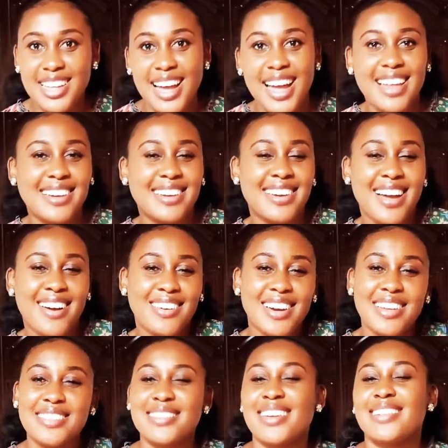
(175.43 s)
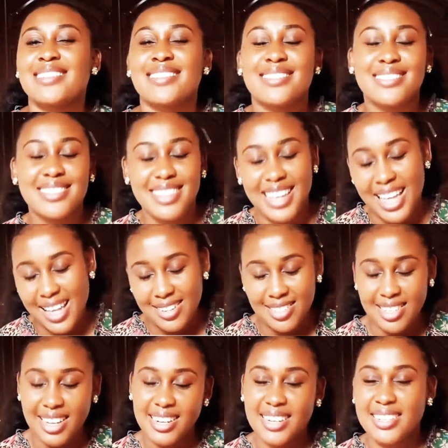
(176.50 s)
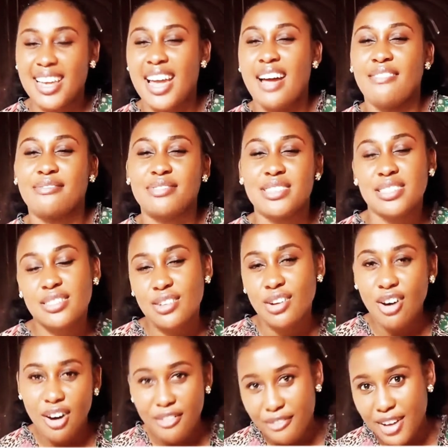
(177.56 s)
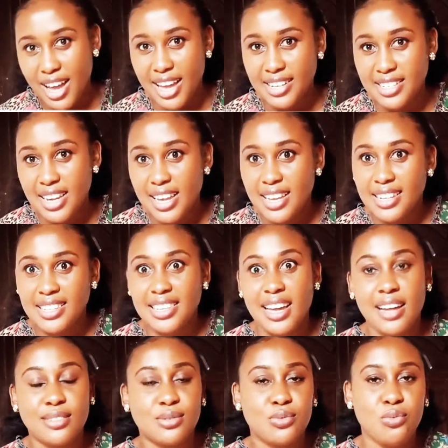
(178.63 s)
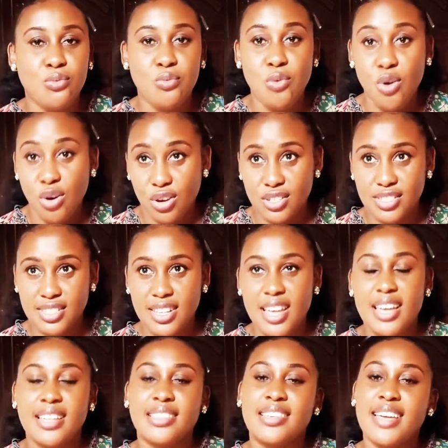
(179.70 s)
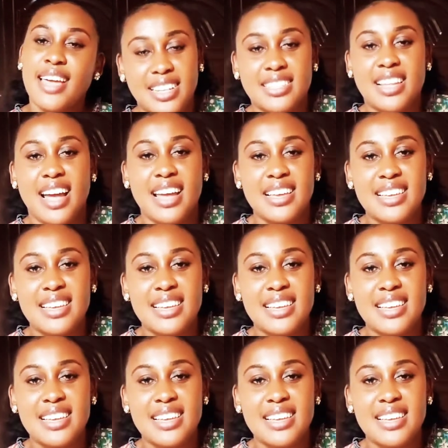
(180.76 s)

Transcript: And now let's get into the hairstyle that I have discovered that works, things that are